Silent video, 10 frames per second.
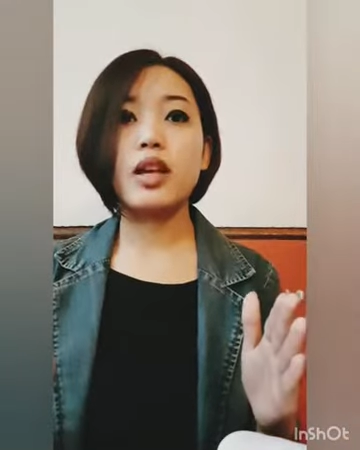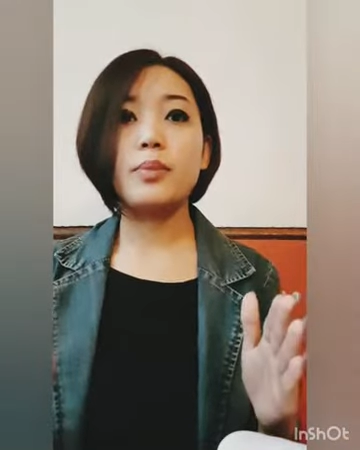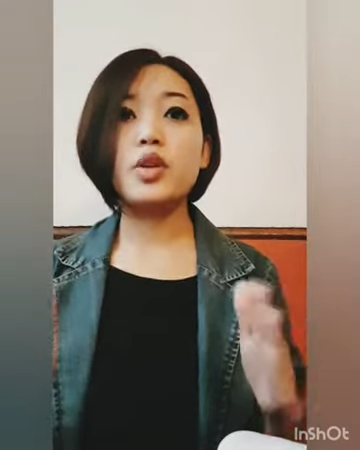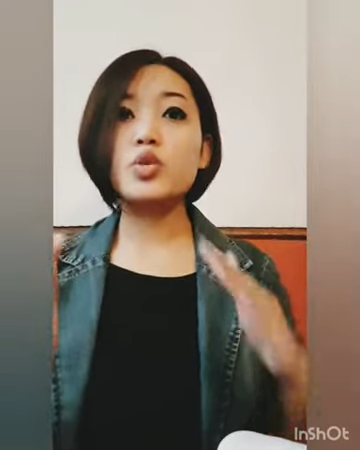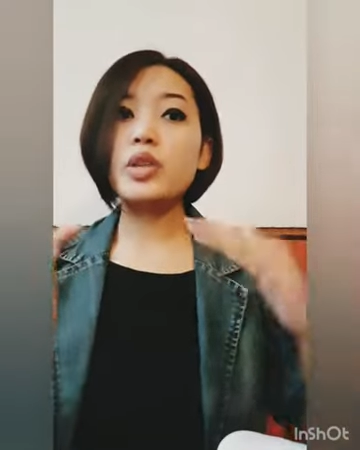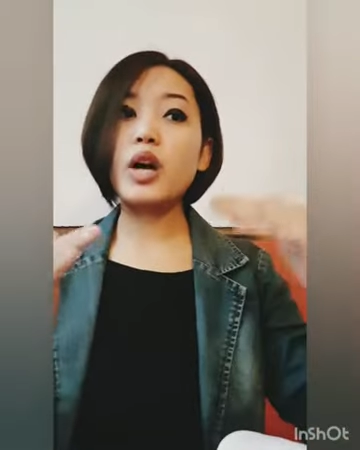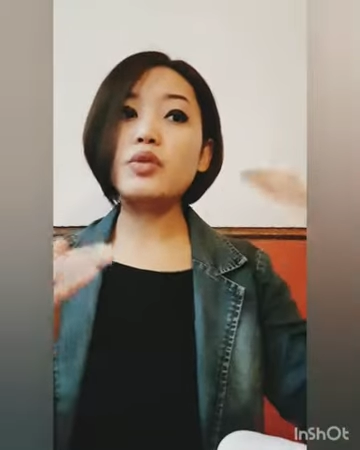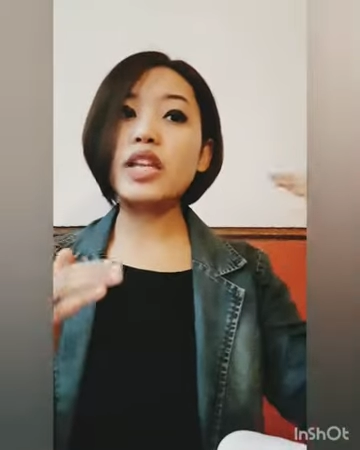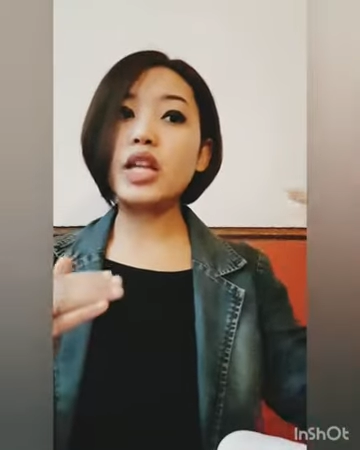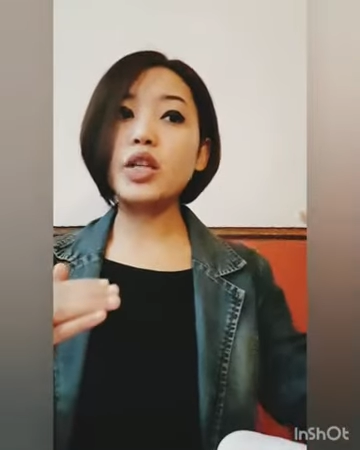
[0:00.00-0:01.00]
Because without
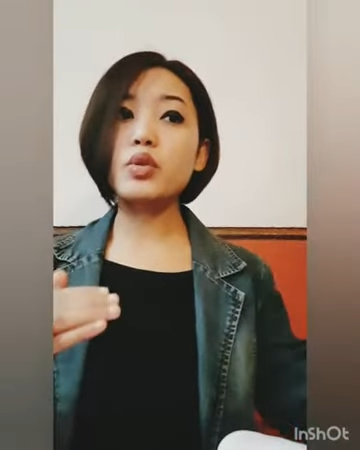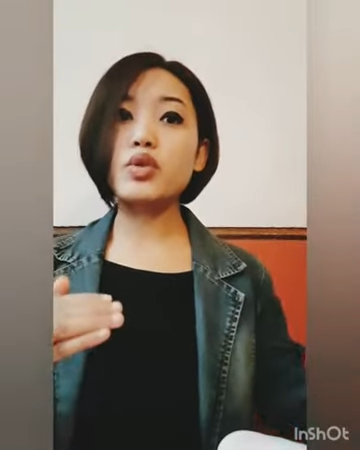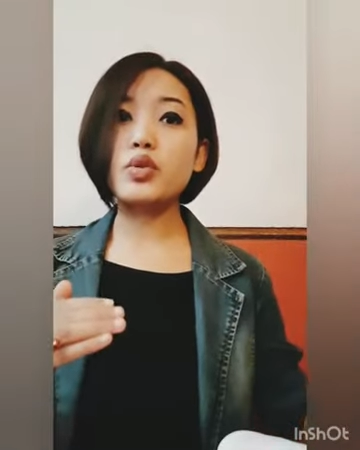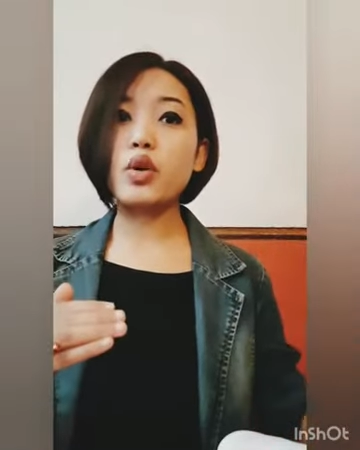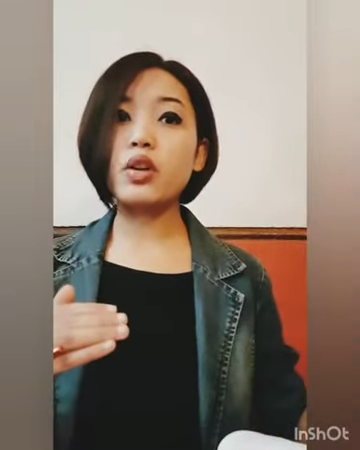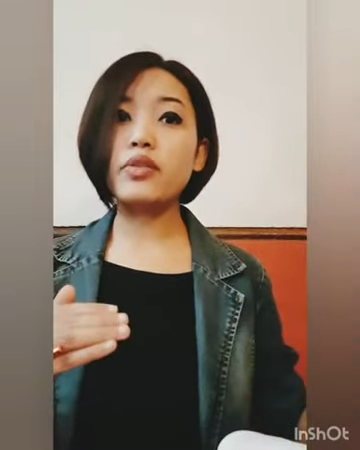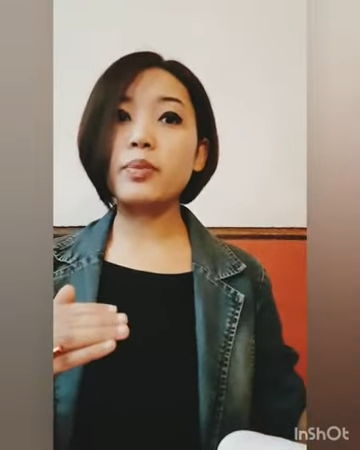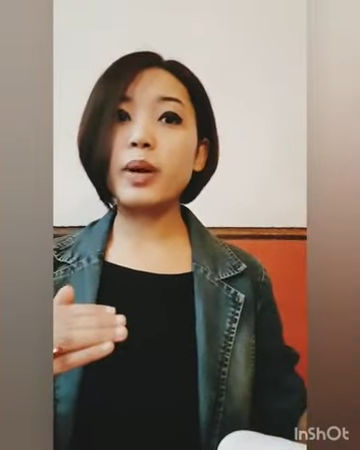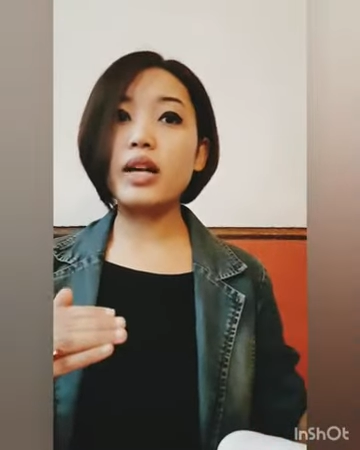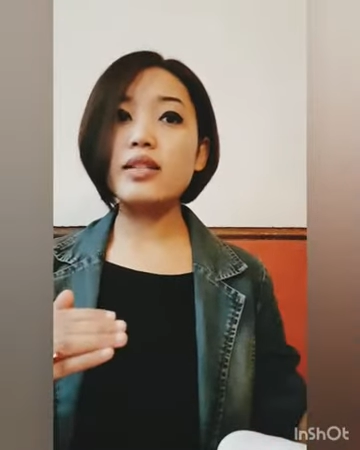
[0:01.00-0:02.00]
telling you the story of the
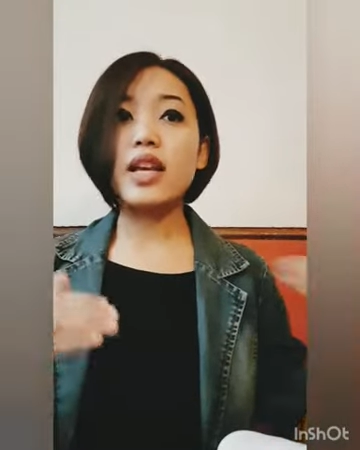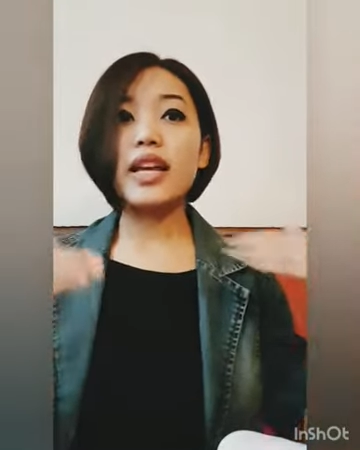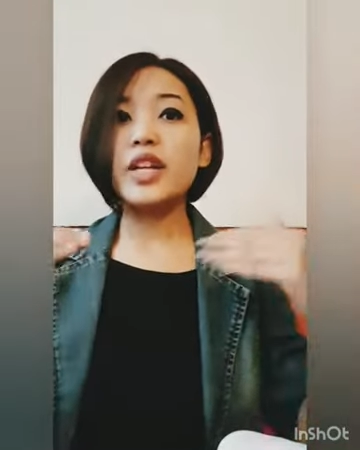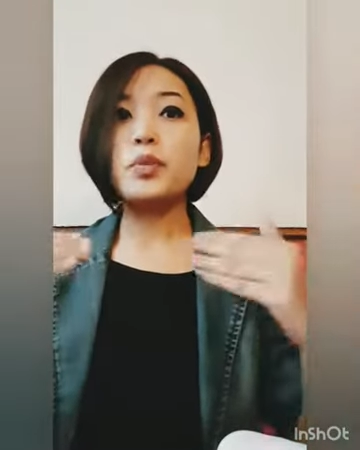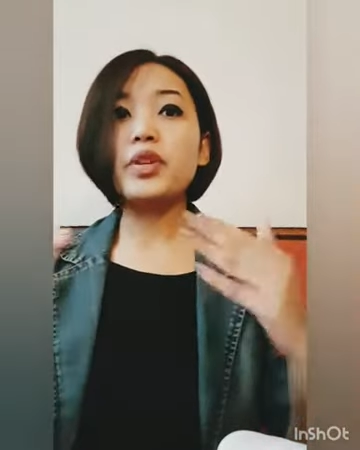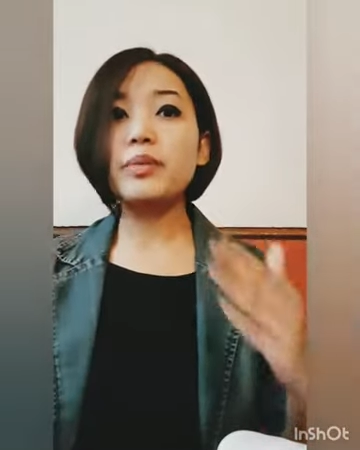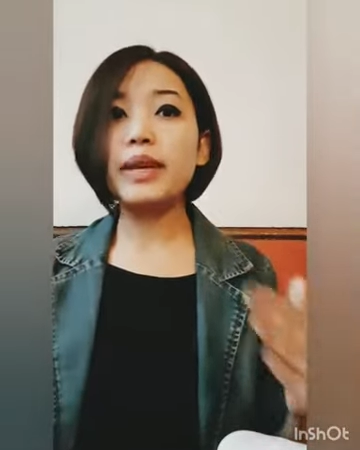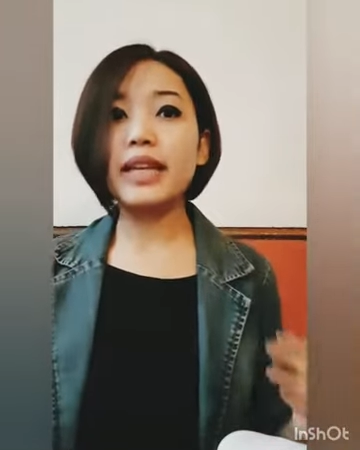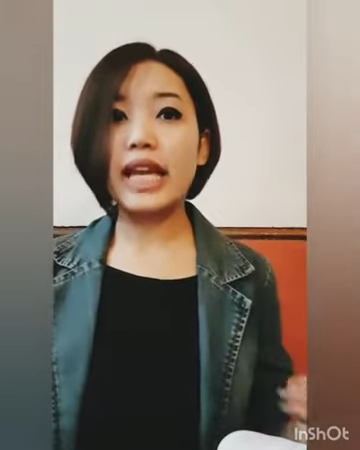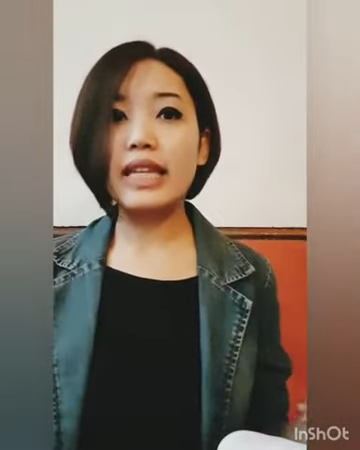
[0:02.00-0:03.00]
past, it wouldn't
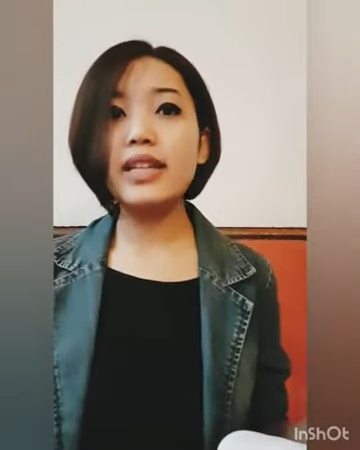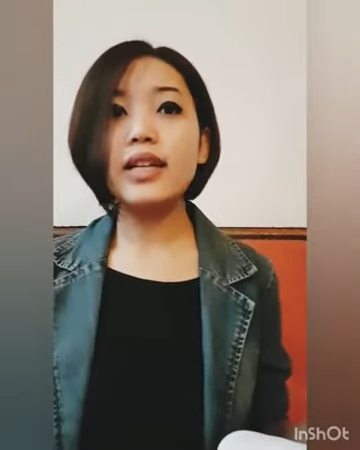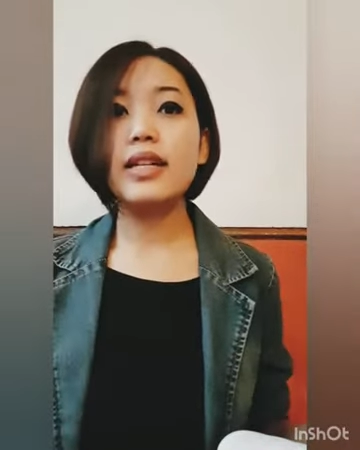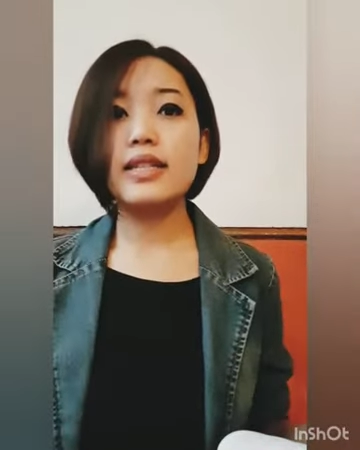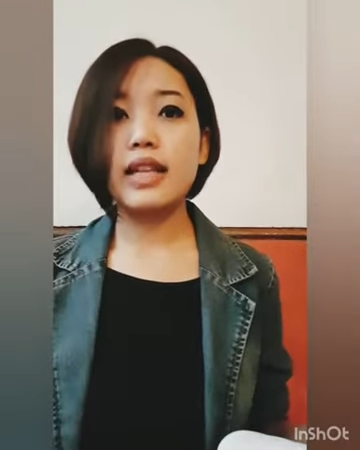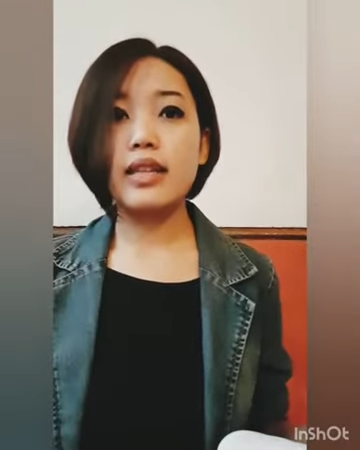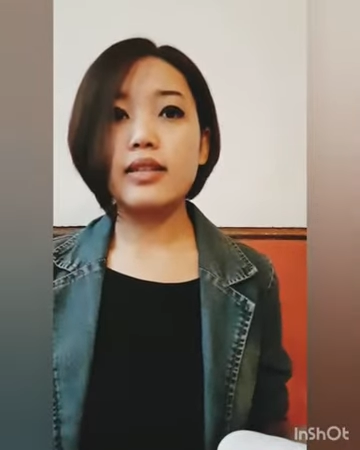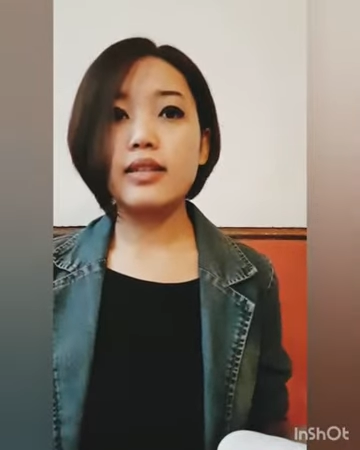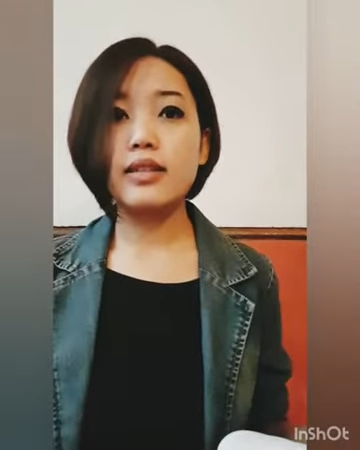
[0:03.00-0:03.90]
make any sense.